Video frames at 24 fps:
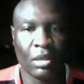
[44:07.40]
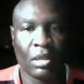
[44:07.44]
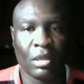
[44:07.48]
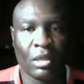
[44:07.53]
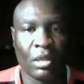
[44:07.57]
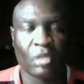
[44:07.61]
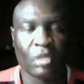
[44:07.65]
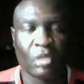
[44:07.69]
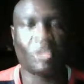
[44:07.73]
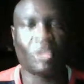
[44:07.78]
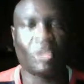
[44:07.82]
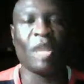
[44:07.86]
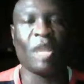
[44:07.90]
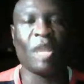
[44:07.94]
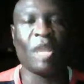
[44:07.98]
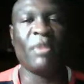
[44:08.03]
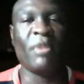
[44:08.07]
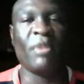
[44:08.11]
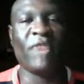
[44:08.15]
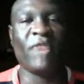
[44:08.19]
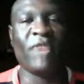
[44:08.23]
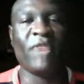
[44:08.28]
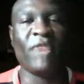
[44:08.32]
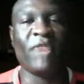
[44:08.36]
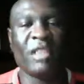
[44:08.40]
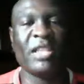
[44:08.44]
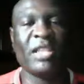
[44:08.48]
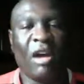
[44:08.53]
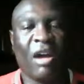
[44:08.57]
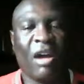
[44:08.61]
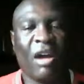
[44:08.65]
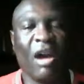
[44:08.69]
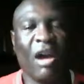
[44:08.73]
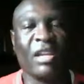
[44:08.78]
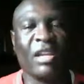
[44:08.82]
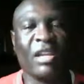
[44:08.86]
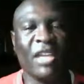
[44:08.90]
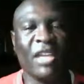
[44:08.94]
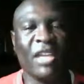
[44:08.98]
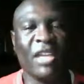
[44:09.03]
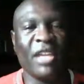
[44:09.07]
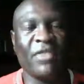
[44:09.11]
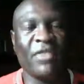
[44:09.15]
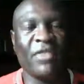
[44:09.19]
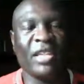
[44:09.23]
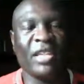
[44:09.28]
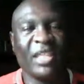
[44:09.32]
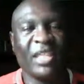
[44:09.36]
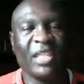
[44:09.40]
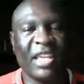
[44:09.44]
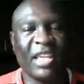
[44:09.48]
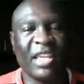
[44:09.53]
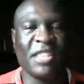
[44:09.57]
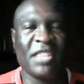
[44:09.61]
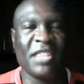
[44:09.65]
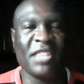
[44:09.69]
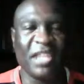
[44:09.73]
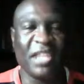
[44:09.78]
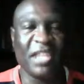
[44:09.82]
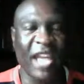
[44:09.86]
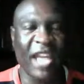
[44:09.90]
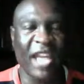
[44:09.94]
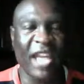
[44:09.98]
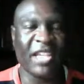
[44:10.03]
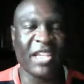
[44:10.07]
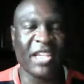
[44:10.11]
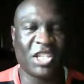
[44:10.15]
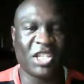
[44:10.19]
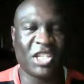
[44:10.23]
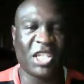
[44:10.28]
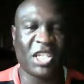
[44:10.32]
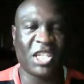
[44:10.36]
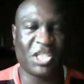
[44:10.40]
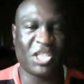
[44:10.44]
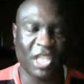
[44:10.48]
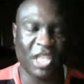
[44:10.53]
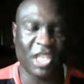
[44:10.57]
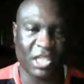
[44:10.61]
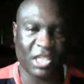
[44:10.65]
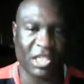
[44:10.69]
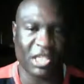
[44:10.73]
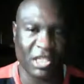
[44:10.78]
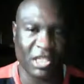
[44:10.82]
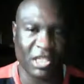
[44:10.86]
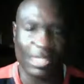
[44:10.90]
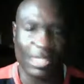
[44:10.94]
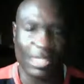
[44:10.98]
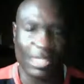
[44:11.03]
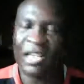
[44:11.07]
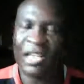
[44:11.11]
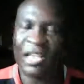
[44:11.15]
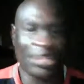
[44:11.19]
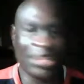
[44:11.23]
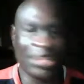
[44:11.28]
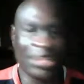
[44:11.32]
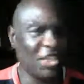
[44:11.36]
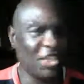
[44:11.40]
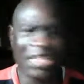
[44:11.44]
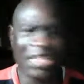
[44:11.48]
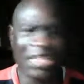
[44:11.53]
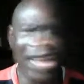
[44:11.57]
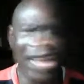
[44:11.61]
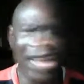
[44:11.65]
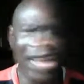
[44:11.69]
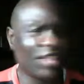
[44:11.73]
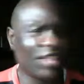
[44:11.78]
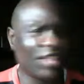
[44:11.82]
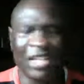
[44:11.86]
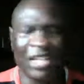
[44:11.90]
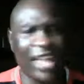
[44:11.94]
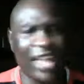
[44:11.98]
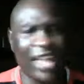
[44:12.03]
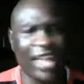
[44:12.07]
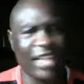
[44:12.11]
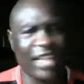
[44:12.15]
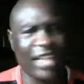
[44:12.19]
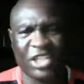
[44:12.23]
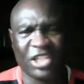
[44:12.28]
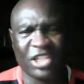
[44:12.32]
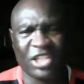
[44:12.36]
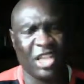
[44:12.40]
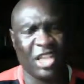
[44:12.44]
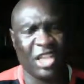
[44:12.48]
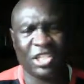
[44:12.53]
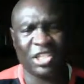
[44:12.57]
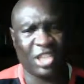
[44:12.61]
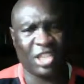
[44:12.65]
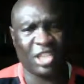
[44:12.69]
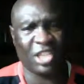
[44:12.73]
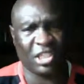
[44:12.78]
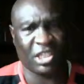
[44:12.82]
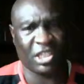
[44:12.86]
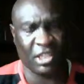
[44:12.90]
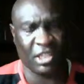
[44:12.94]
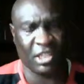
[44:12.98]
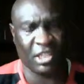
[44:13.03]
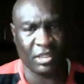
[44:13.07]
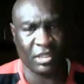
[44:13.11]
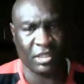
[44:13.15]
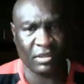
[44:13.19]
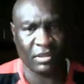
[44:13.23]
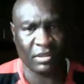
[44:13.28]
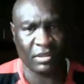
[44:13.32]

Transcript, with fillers: Some of us are living in the 1960s. This is not the 1960s.